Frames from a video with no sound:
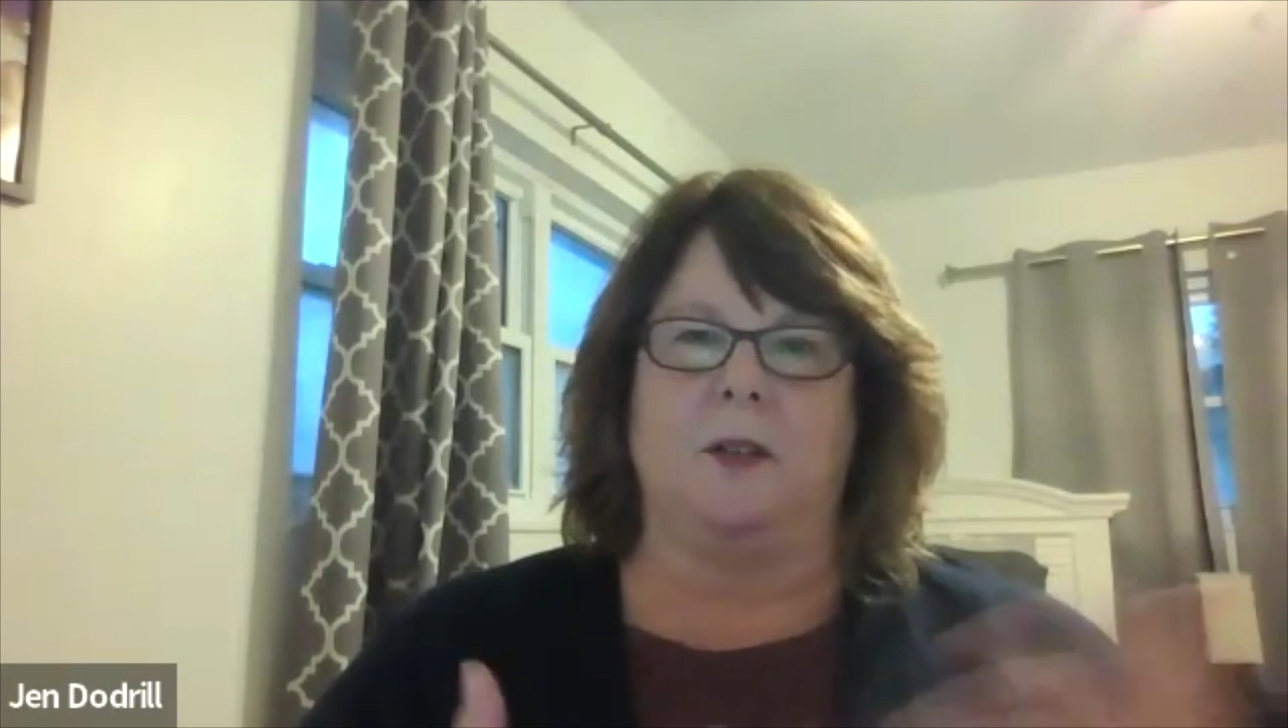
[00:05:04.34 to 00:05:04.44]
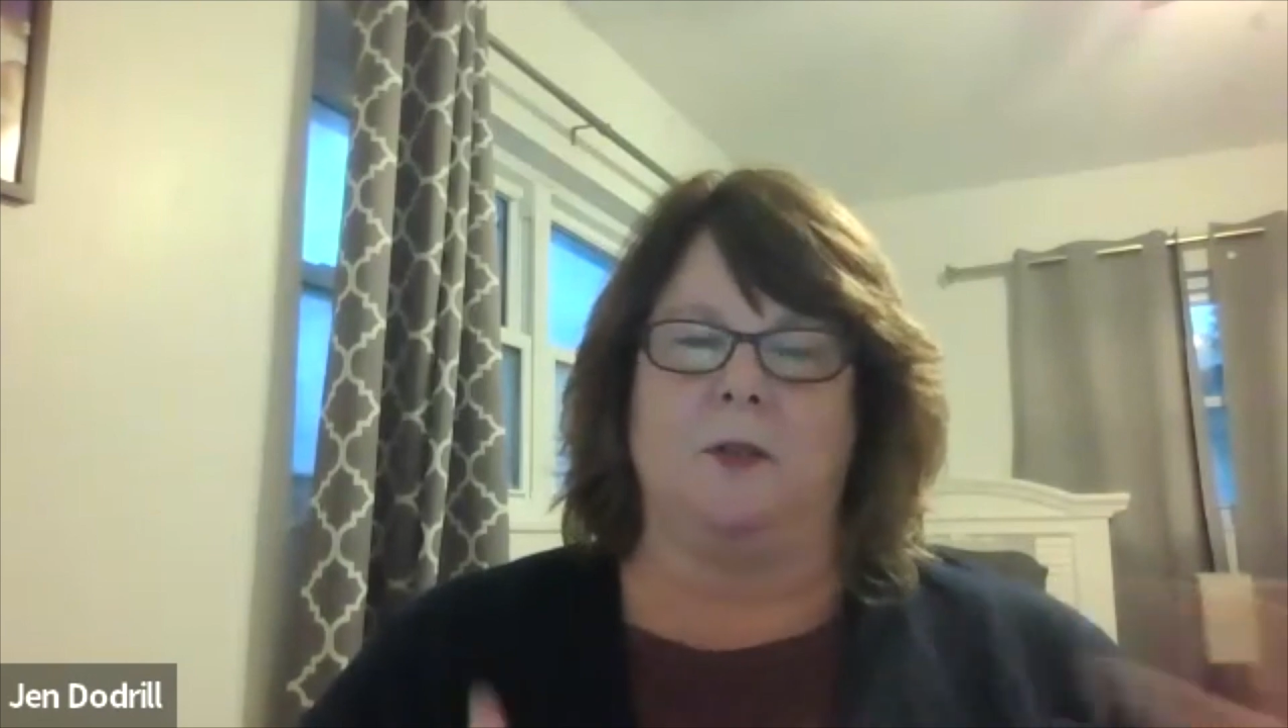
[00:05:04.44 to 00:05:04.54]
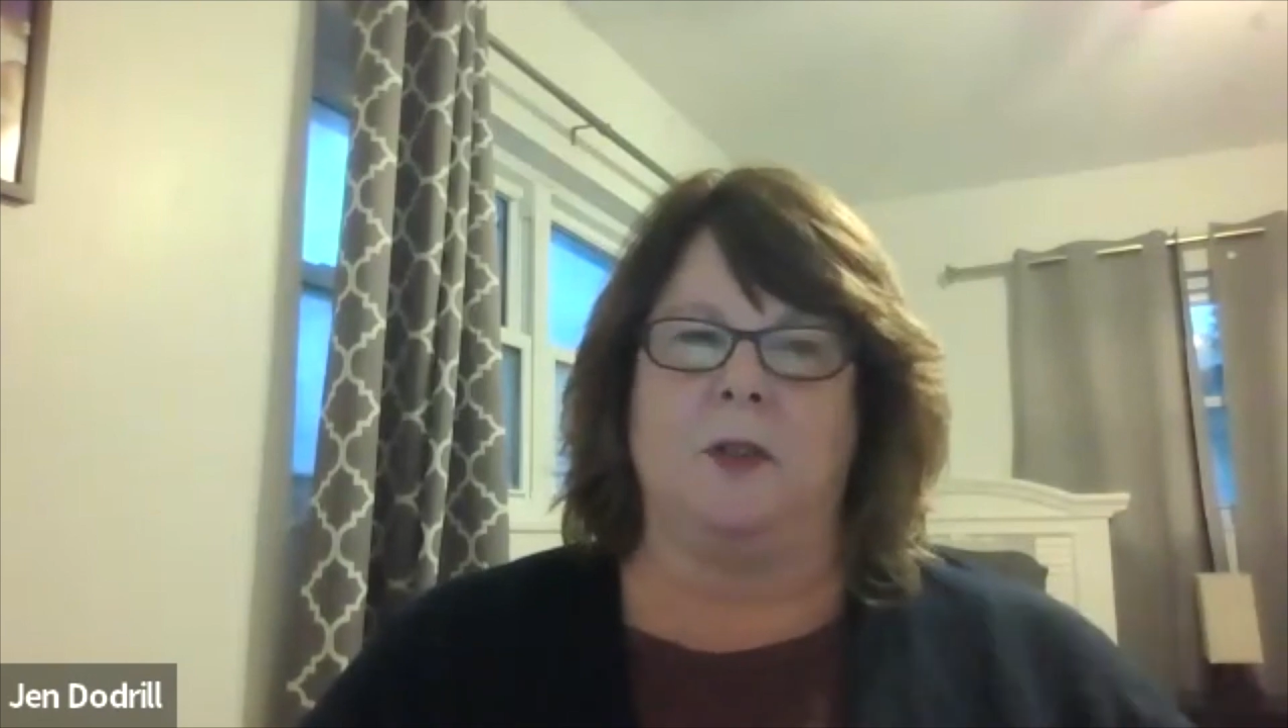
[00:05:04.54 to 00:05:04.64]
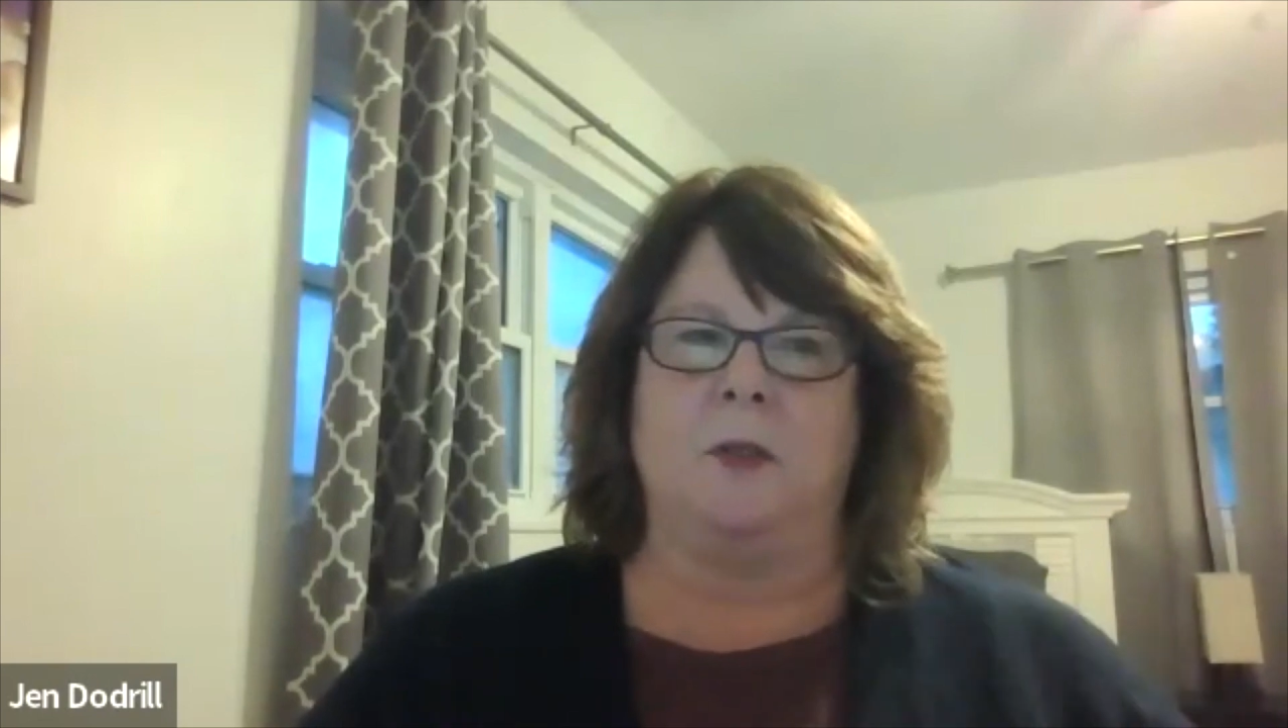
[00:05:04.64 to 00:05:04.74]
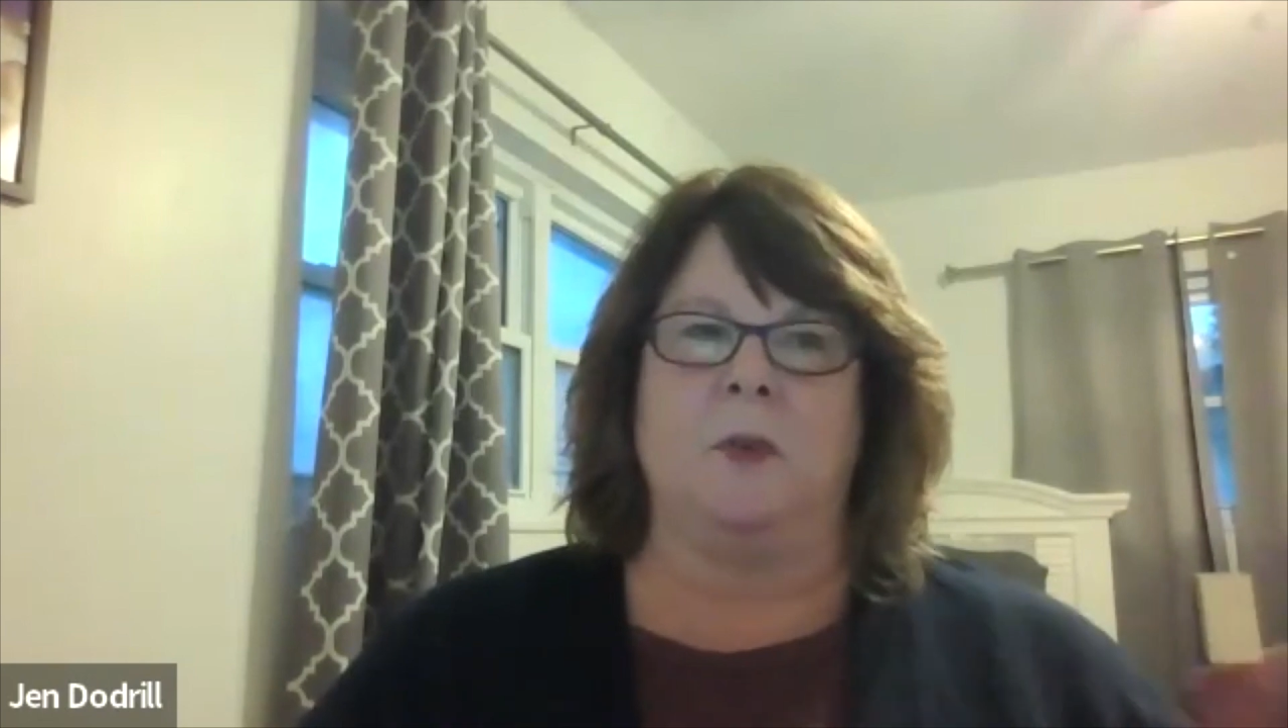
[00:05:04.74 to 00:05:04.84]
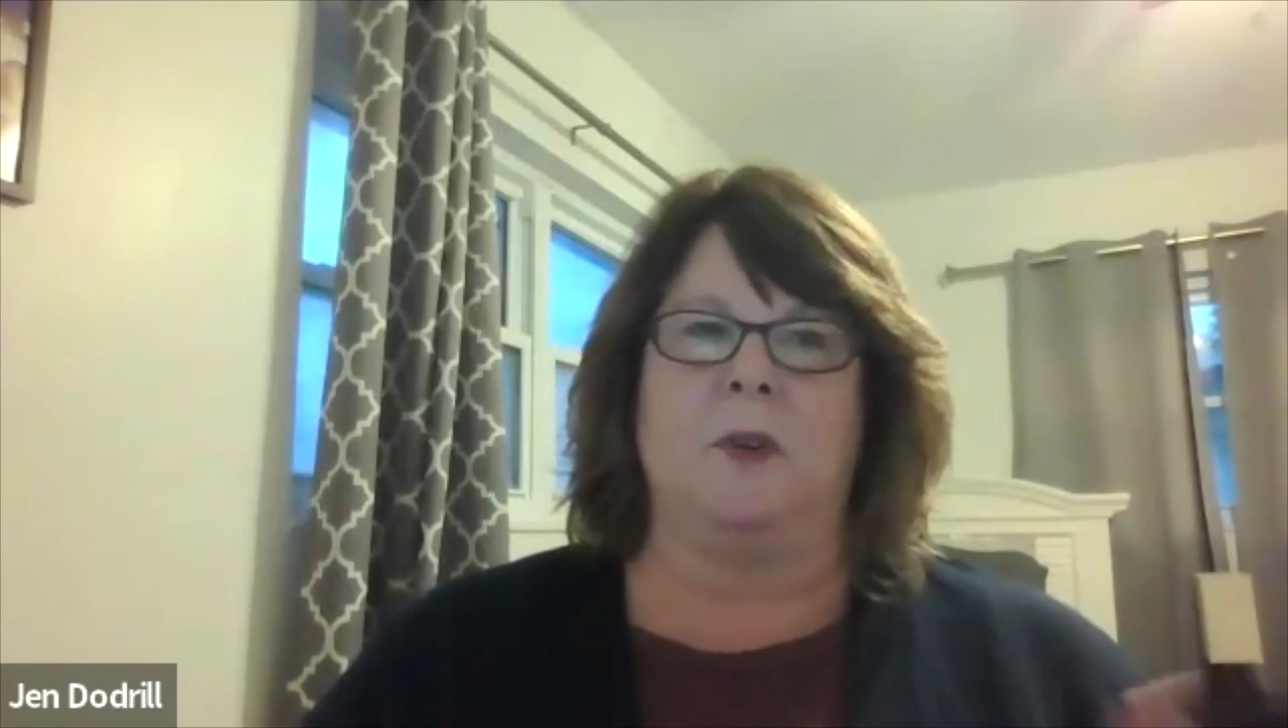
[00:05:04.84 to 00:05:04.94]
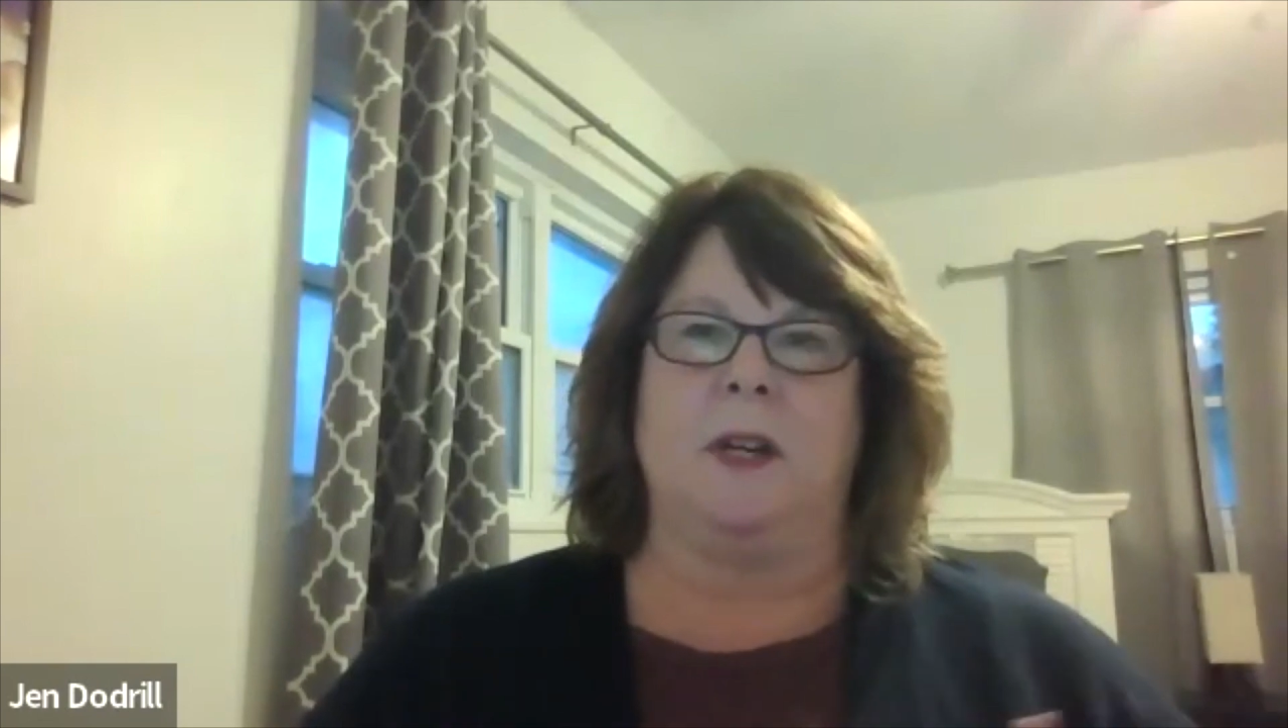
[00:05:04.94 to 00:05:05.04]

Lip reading: there's humor